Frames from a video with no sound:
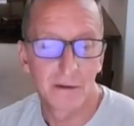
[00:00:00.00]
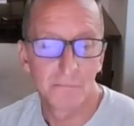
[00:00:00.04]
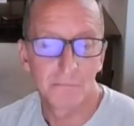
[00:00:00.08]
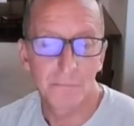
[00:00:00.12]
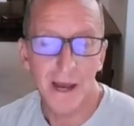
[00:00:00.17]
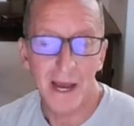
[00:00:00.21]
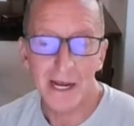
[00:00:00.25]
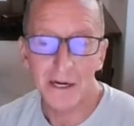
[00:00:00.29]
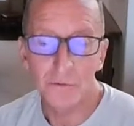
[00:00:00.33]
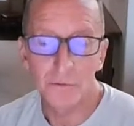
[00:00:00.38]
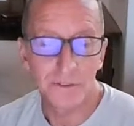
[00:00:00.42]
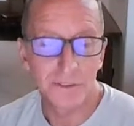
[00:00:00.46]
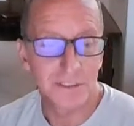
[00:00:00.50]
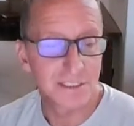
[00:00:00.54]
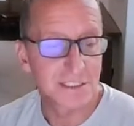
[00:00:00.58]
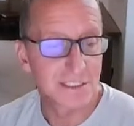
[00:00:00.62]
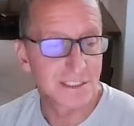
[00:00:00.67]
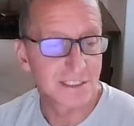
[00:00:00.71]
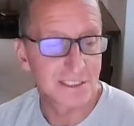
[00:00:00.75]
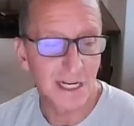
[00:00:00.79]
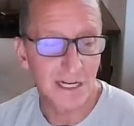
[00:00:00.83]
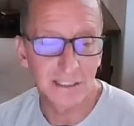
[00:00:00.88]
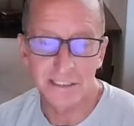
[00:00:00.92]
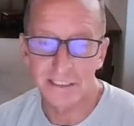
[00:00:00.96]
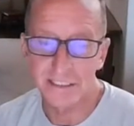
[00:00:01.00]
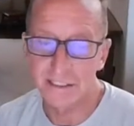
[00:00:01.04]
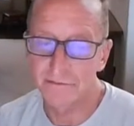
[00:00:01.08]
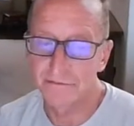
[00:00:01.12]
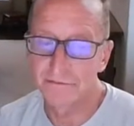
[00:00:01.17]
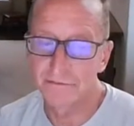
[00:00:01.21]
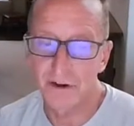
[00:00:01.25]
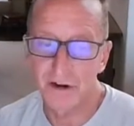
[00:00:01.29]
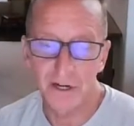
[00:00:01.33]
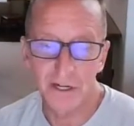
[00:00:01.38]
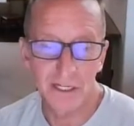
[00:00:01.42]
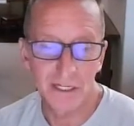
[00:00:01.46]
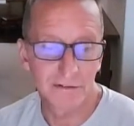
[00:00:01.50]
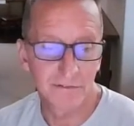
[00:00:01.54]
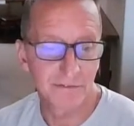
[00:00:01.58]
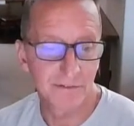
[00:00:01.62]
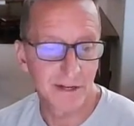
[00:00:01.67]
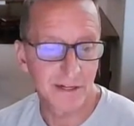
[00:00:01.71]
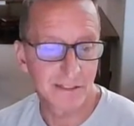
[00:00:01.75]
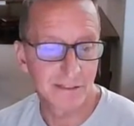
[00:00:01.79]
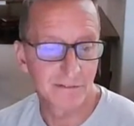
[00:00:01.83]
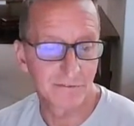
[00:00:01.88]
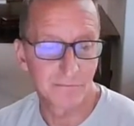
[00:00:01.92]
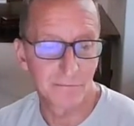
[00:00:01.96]
Backwards design is a very
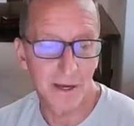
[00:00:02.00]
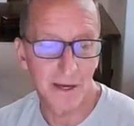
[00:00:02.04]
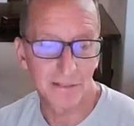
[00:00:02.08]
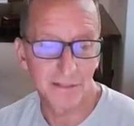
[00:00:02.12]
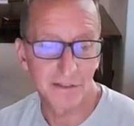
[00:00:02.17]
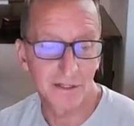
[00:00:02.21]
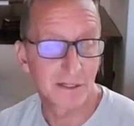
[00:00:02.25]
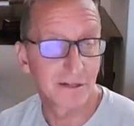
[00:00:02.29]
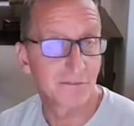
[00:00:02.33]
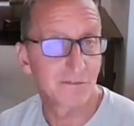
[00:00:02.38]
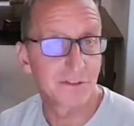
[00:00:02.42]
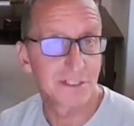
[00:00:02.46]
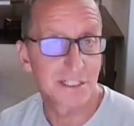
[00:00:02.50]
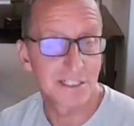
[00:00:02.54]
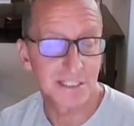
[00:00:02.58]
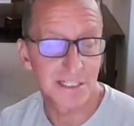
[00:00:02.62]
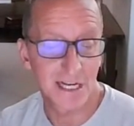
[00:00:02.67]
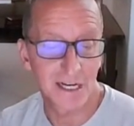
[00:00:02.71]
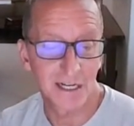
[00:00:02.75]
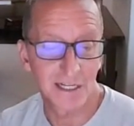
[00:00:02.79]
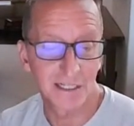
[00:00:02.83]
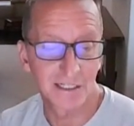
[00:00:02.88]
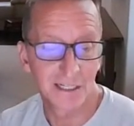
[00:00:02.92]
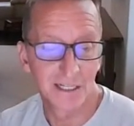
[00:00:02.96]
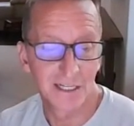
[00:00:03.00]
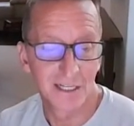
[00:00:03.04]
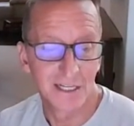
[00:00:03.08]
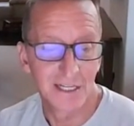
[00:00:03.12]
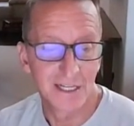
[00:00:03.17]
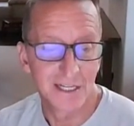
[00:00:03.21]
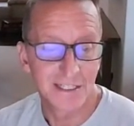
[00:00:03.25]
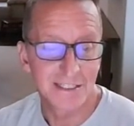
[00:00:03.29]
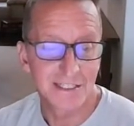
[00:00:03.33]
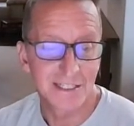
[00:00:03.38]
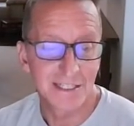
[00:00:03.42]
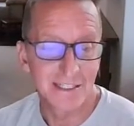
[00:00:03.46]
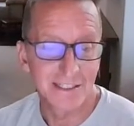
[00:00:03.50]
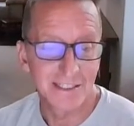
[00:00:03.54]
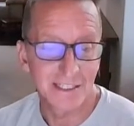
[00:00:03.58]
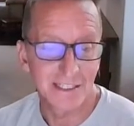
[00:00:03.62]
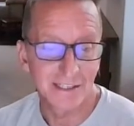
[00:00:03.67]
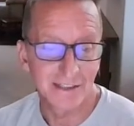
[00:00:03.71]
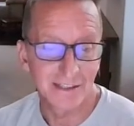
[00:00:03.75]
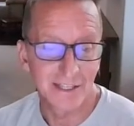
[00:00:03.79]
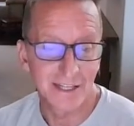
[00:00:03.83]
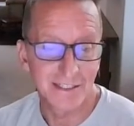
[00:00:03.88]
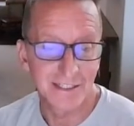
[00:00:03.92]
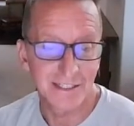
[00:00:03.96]
effective method of design since it
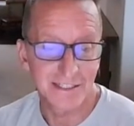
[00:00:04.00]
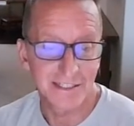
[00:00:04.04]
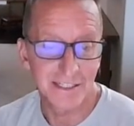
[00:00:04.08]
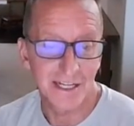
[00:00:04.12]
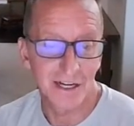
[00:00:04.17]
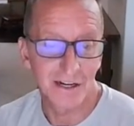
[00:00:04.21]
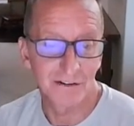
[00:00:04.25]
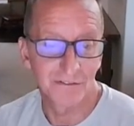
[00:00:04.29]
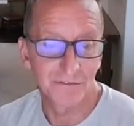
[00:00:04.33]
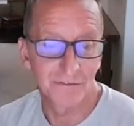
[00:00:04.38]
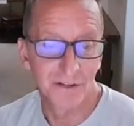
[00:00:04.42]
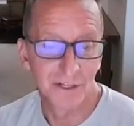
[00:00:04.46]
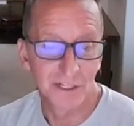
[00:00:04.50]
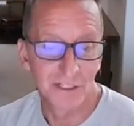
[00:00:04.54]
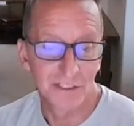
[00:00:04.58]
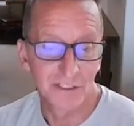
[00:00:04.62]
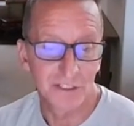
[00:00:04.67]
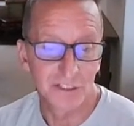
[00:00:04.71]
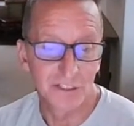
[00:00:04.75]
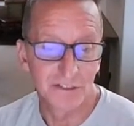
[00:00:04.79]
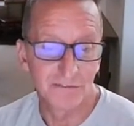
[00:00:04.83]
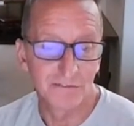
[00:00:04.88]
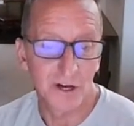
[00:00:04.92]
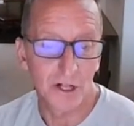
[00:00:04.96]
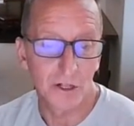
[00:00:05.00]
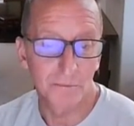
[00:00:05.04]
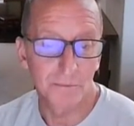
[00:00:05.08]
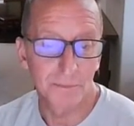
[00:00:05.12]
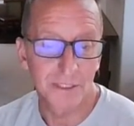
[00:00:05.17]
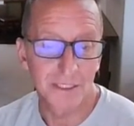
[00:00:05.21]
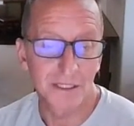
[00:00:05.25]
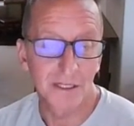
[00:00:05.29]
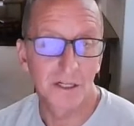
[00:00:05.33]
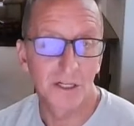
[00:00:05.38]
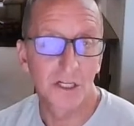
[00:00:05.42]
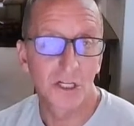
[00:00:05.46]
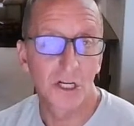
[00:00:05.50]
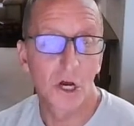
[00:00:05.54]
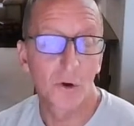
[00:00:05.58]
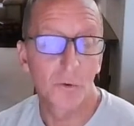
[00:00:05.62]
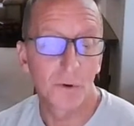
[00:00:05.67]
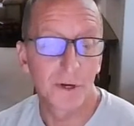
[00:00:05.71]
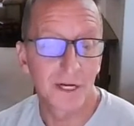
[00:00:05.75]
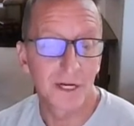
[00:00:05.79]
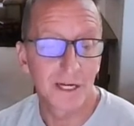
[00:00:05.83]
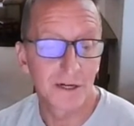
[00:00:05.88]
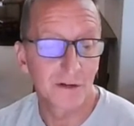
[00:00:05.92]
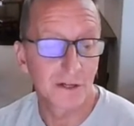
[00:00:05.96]
lends itself to developing
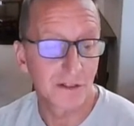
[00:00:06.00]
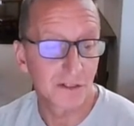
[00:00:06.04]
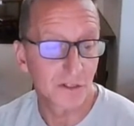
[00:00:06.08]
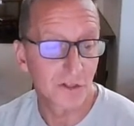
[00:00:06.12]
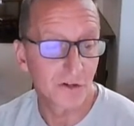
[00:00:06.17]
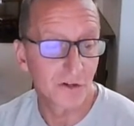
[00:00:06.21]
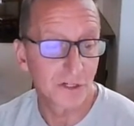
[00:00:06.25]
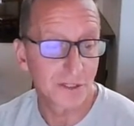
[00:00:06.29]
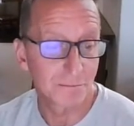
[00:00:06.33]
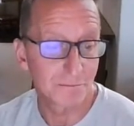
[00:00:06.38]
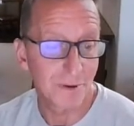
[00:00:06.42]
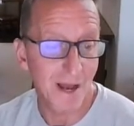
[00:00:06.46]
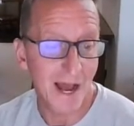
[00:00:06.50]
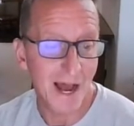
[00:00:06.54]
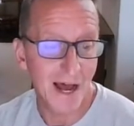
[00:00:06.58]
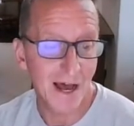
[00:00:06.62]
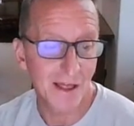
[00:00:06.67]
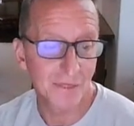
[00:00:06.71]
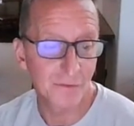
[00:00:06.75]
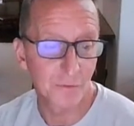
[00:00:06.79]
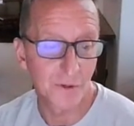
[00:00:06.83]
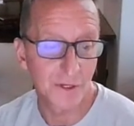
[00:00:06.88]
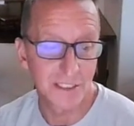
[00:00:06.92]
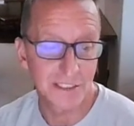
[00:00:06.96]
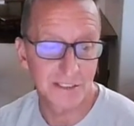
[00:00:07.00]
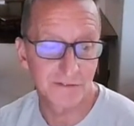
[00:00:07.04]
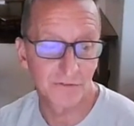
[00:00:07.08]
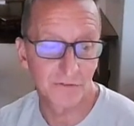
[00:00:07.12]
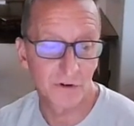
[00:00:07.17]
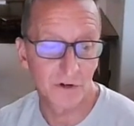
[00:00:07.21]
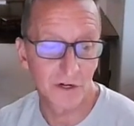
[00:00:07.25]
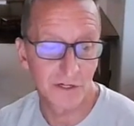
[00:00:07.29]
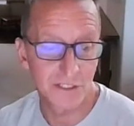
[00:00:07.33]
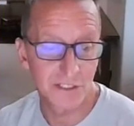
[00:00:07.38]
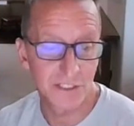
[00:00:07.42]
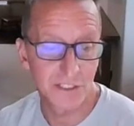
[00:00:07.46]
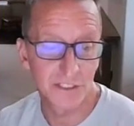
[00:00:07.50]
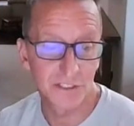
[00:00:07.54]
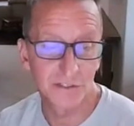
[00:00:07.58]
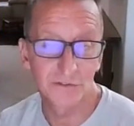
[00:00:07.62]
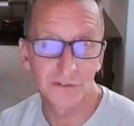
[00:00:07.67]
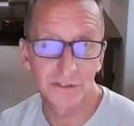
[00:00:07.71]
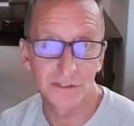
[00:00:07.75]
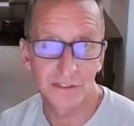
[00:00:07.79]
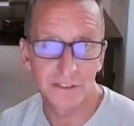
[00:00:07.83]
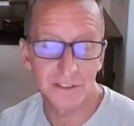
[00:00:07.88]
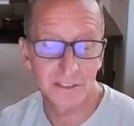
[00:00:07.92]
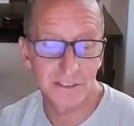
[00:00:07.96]
coherent learning pathways for our
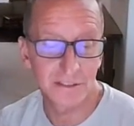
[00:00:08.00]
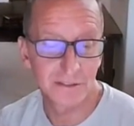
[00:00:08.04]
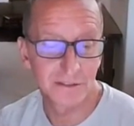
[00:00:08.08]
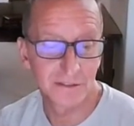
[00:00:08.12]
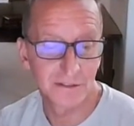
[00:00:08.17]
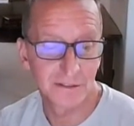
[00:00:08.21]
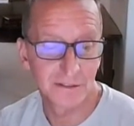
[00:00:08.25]
students.